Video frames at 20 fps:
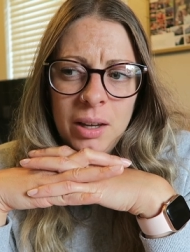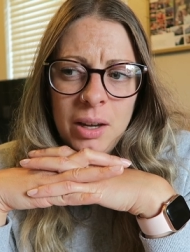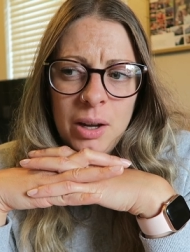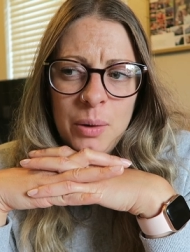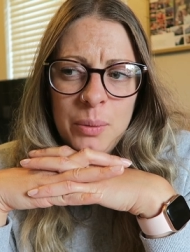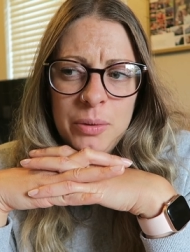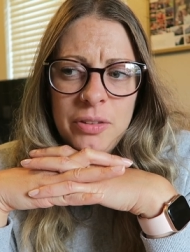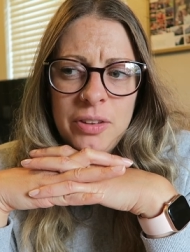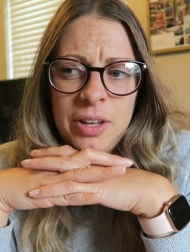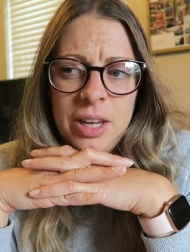I
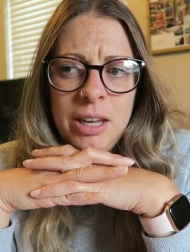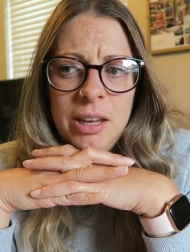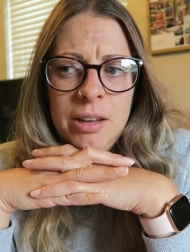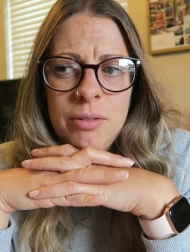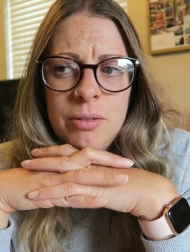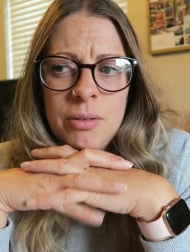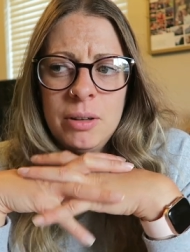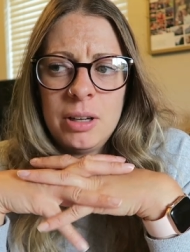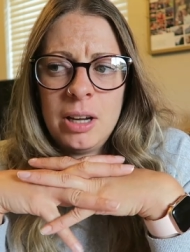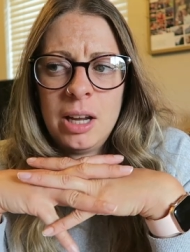would say
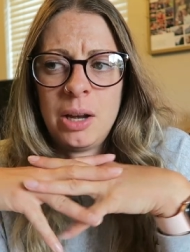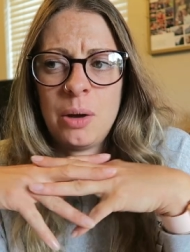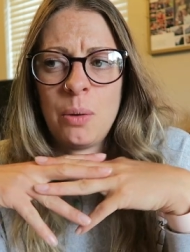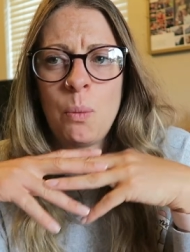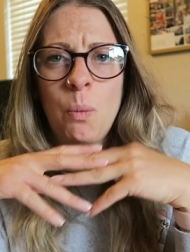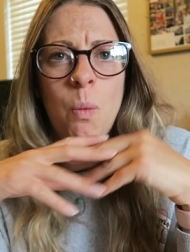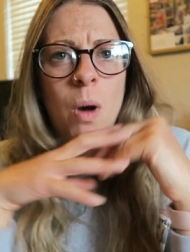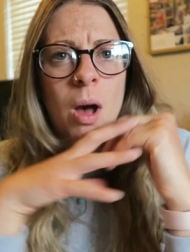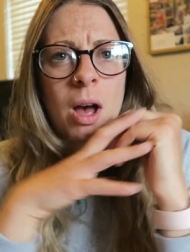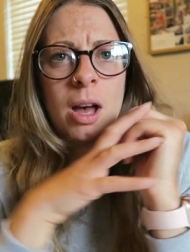even like at
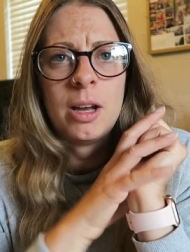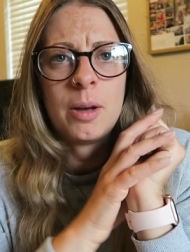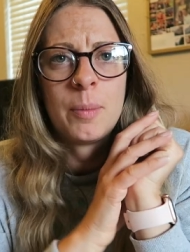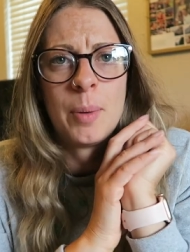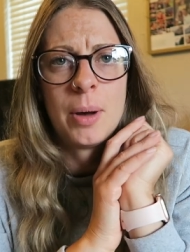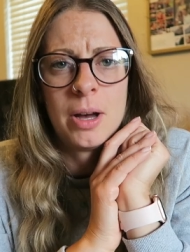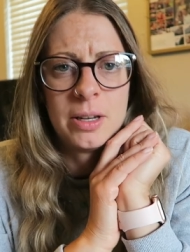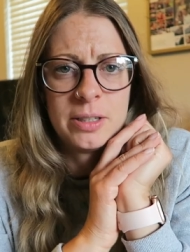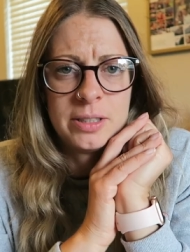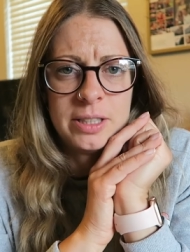work
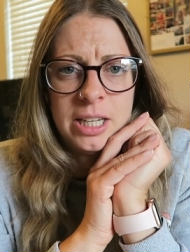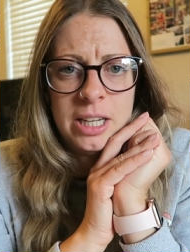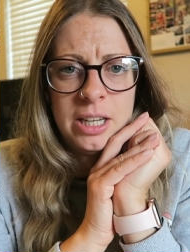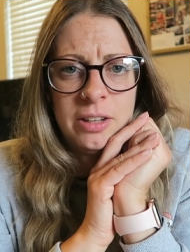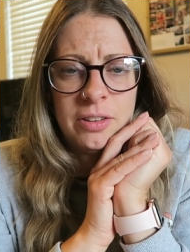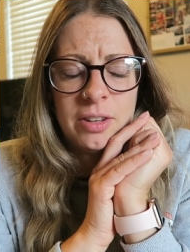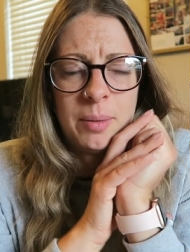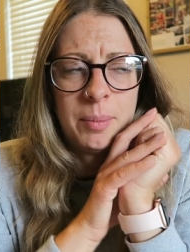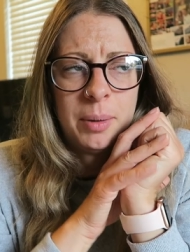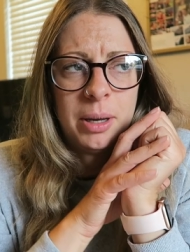
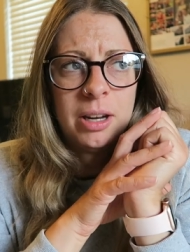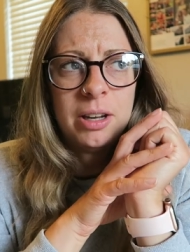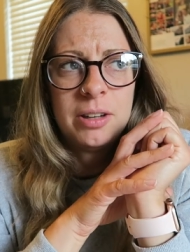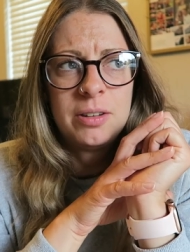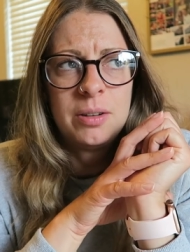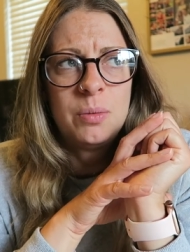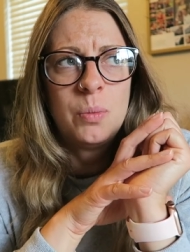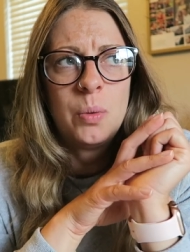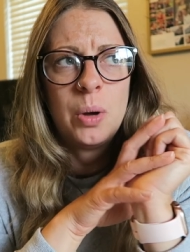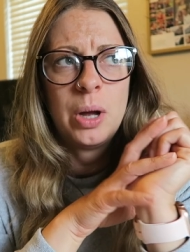parties, I mean, I
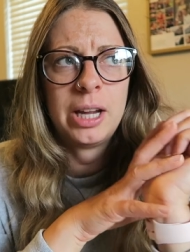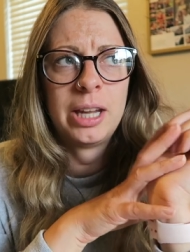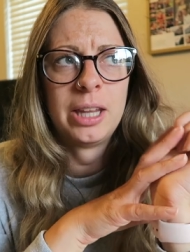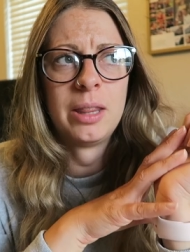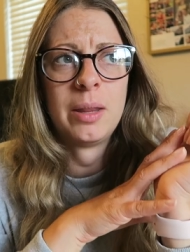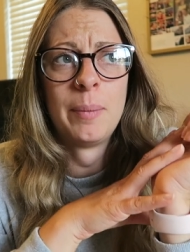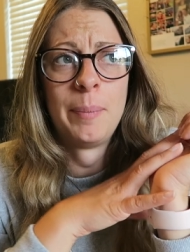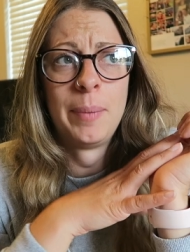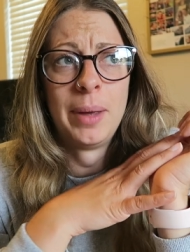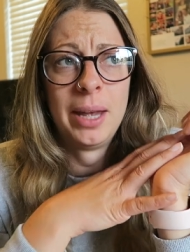didn't work in
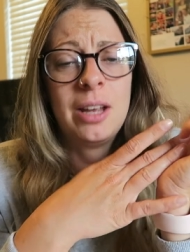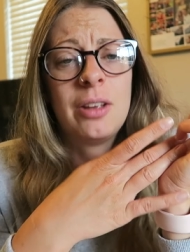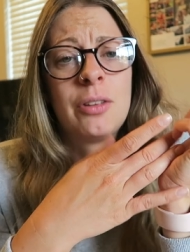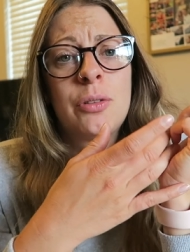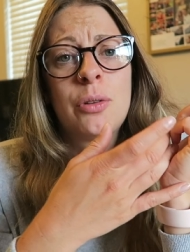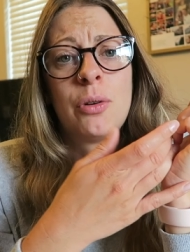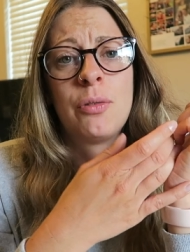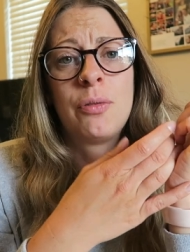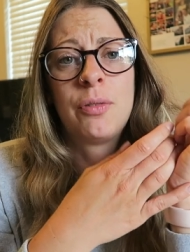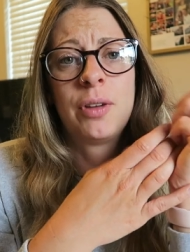the
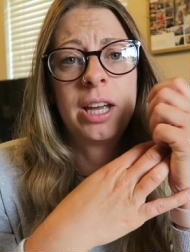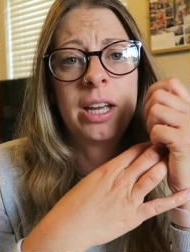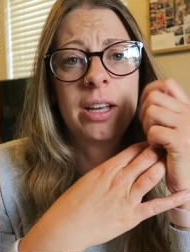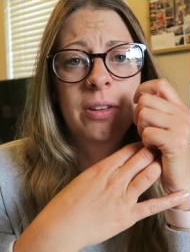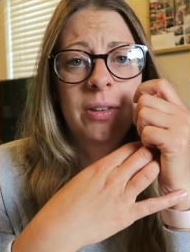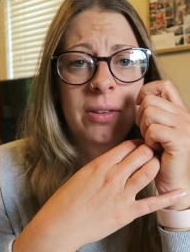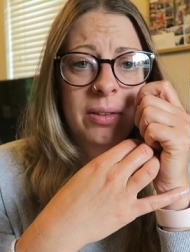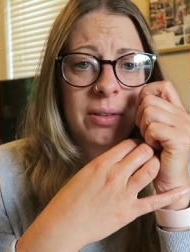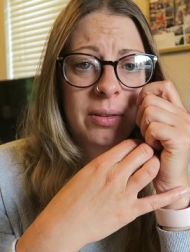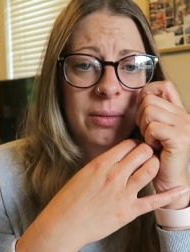biggest office,